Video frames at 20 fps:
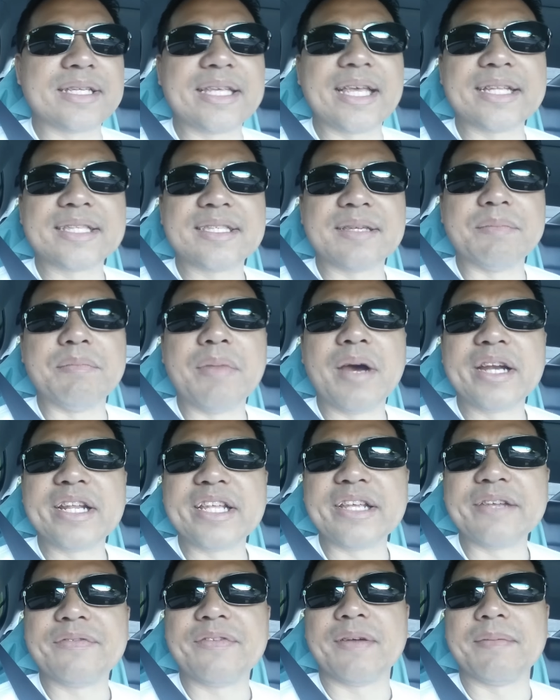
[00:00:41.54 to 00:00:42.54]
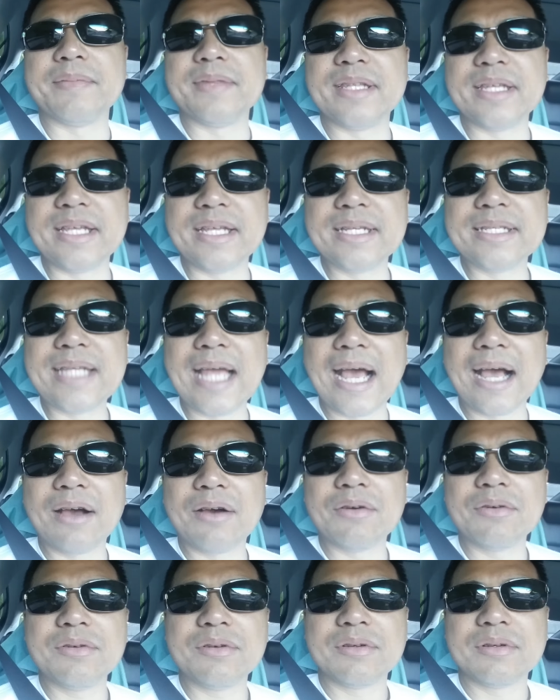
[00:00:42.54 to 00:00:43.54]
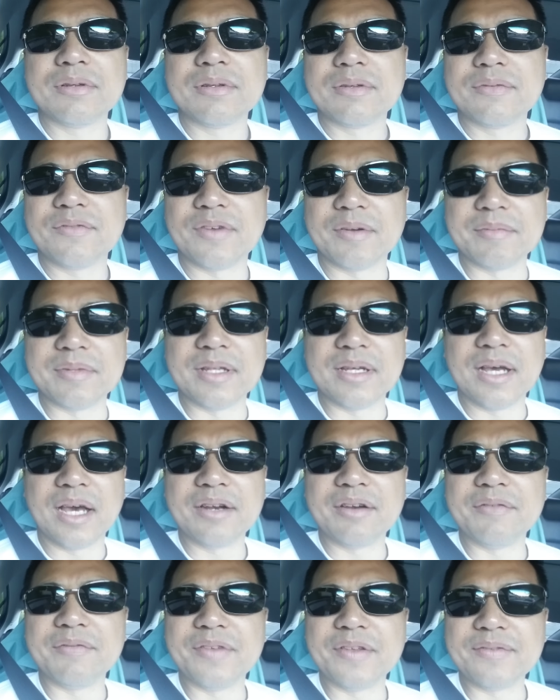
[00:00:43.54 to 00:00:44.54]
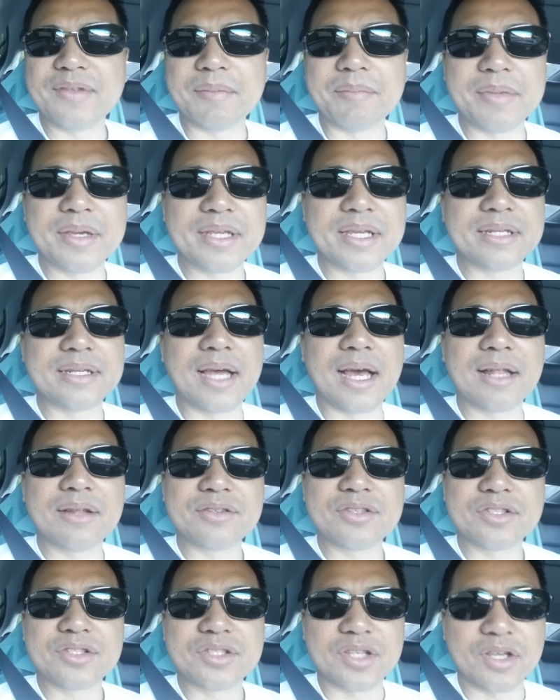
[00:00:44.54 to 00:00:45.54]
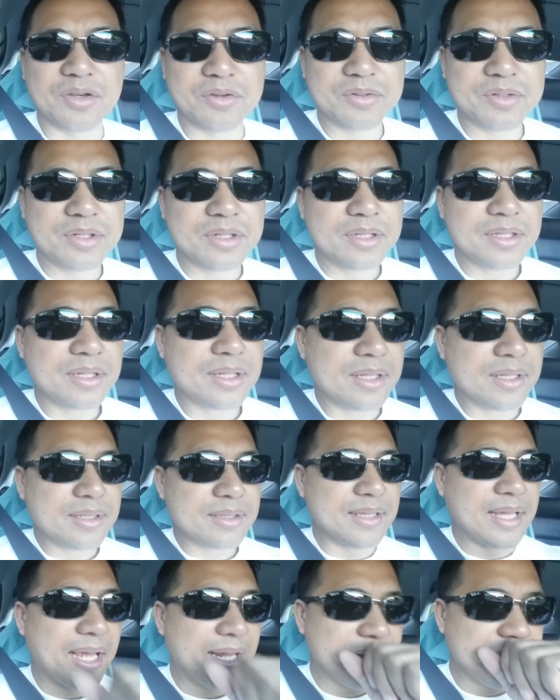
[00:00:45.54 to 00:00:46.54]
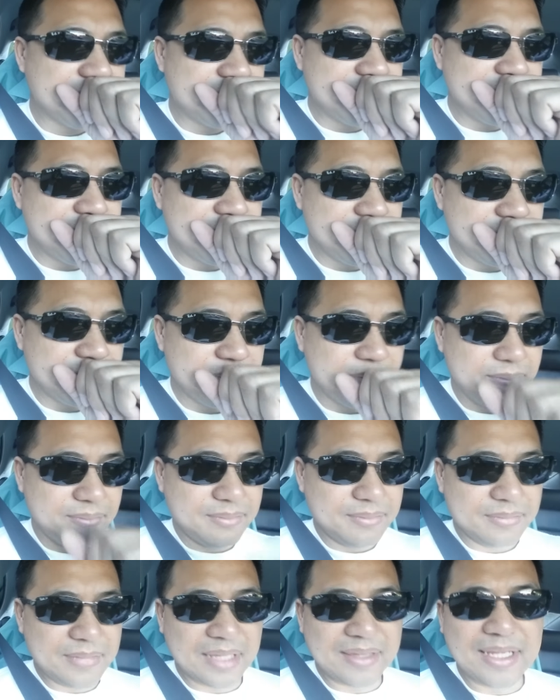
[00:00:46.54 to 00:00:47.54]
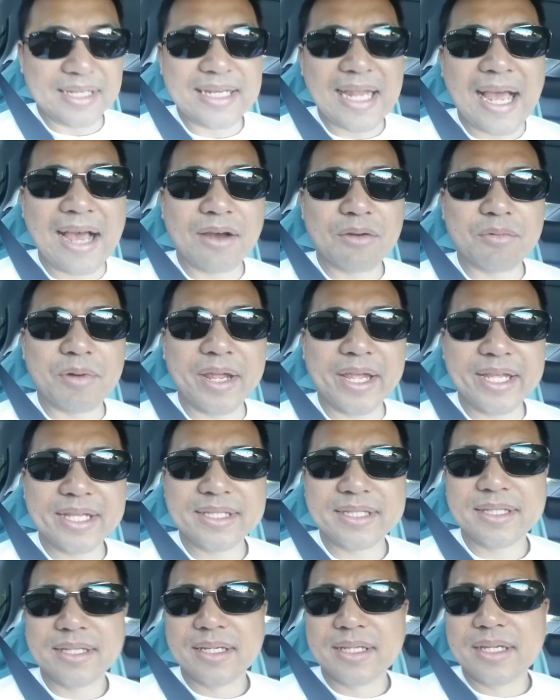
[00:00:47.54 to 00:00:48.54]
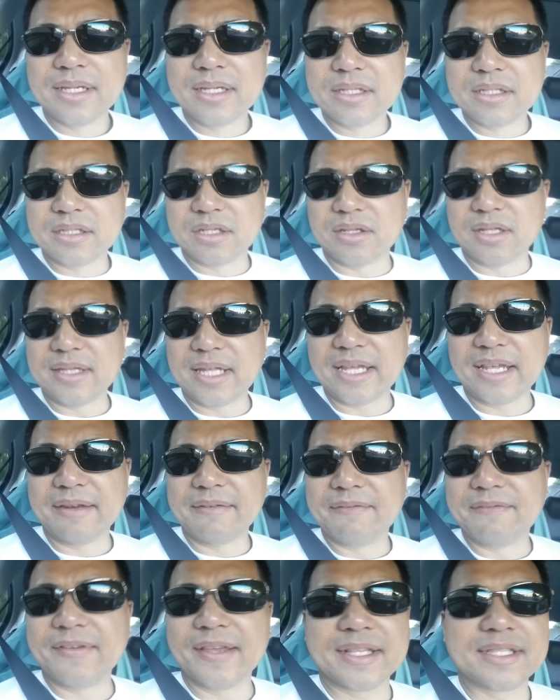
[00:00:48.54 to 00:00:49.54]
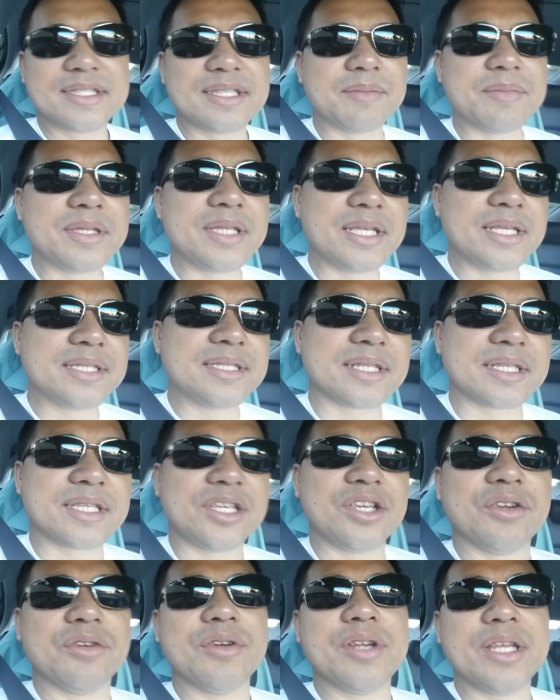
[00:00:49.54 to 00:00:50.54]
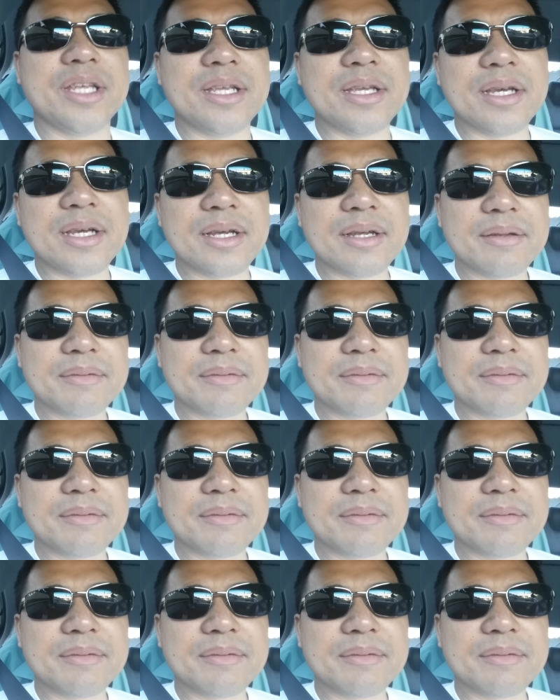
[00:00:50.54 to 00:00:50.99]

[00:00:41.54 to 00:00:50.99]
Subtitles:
get some money from the DAO, from the $150 million or so that the DAO raised, so that they can fix some of these security